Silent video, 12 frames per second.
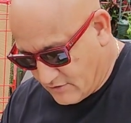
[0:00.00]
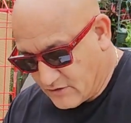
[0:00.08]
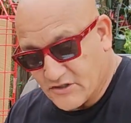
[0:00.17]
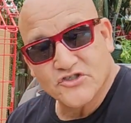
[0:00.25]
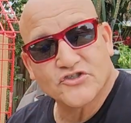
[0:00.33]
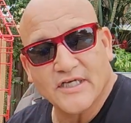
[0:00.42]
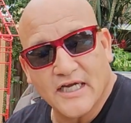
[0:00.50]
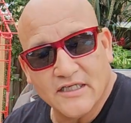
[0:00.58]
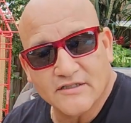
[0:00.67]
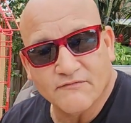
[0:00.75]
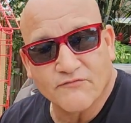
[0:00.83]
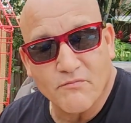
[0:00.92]
to
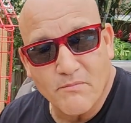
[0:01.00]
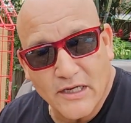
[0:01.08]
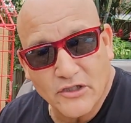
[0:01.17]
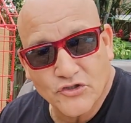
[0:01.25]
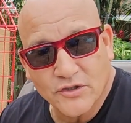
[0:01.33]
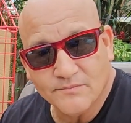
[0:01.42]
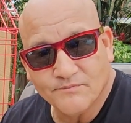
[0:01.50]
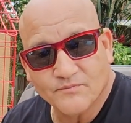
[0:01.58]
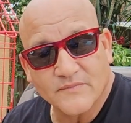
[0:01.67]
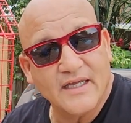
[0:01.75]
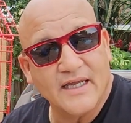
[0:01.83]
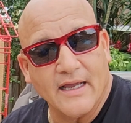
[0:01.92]
exchange information
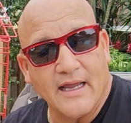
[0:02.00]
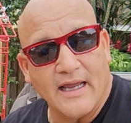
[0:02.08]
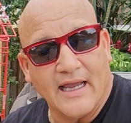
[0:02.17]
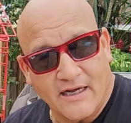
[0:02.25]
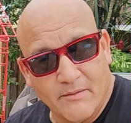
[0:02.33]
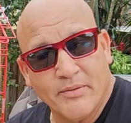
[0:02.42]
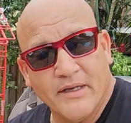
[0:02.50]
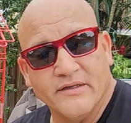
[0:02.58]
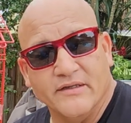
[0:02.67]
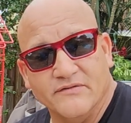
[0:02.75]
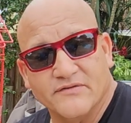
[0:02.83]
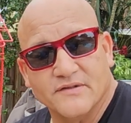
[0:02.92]
and
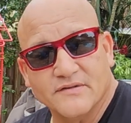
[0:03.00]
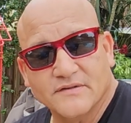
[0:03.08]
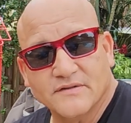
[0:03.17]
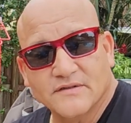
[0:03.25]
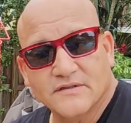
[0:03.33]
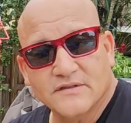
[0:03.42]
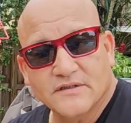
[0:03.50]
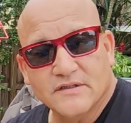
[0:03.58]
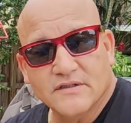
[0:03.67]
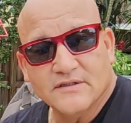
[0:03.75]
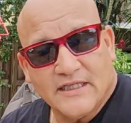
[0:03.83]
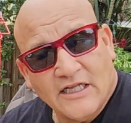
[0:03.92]
opinions.
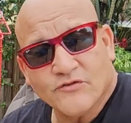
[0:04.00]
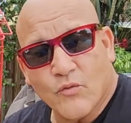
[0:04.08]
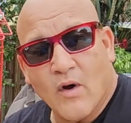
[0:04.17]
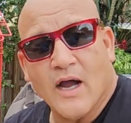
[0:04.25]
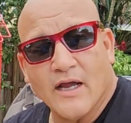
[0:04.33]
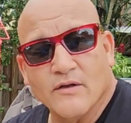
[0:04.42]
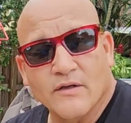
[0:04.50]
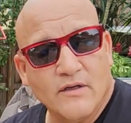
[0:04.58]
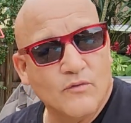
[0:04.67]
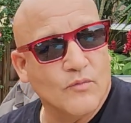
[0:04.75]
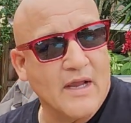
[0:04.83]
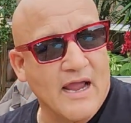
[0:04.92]
That's why
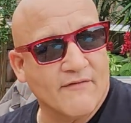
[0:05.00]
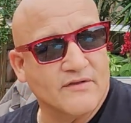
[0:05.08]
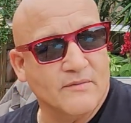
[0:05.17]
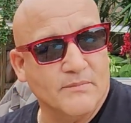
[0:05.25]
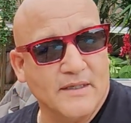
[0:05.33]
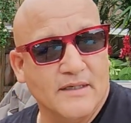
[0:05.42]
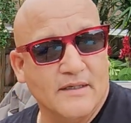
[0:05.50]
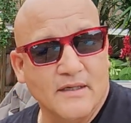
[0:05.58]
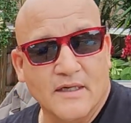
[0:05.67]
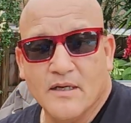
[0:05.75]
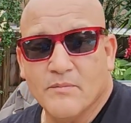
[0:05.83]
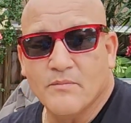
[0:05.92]
we have to meet,
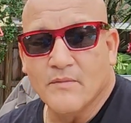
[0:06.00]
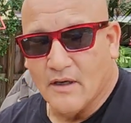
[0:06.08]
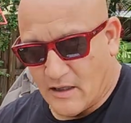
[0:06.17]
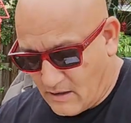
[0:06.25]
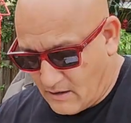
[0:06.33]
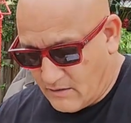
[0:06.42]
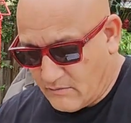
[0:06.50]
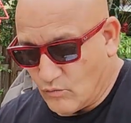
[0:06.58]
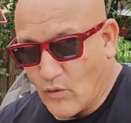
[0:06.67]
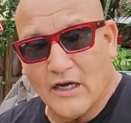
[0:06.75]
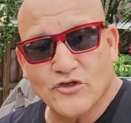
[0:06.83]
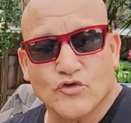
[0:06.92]

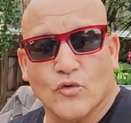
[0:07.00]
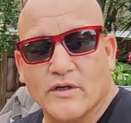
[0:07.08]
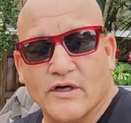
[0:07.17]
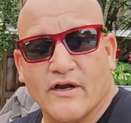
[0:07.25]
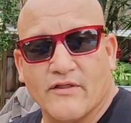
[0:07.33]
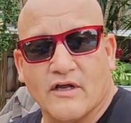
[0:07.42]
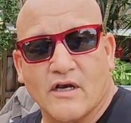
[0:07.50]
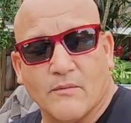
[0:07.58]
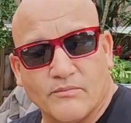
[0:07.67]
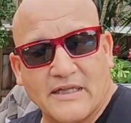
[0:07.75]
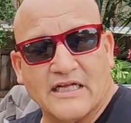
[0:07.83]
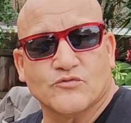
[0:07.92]
why join another club.
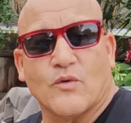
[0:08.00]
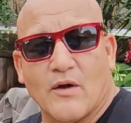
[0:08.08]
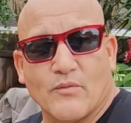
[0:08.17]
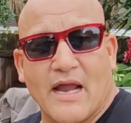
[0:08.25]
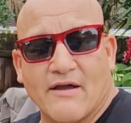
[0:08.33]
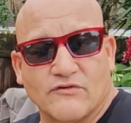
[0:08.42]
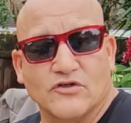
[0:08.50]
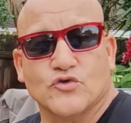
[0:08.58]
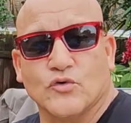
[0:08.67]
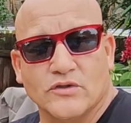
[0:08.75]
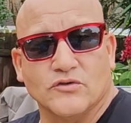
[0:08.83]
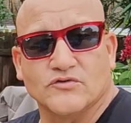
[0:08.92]
That's why we have to
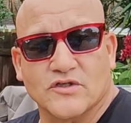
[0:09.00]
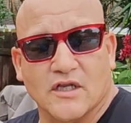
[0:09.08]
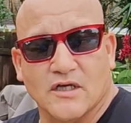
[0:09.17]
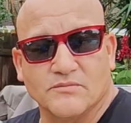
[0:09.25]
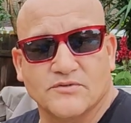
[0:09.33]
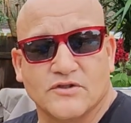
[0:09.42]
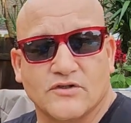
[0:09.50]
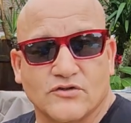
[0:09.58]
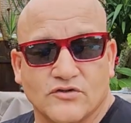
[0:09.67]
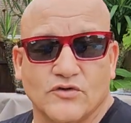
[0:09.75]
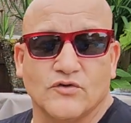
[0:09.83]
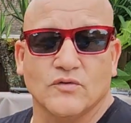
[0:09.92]
join those clubs
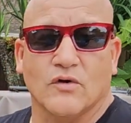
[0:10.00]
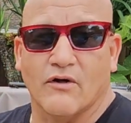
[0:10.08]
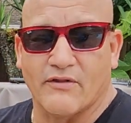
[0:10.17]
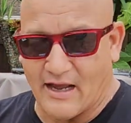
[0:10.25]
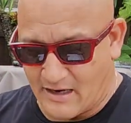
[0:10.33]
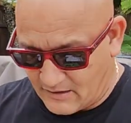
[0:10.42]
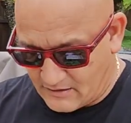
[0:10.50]
to do all that.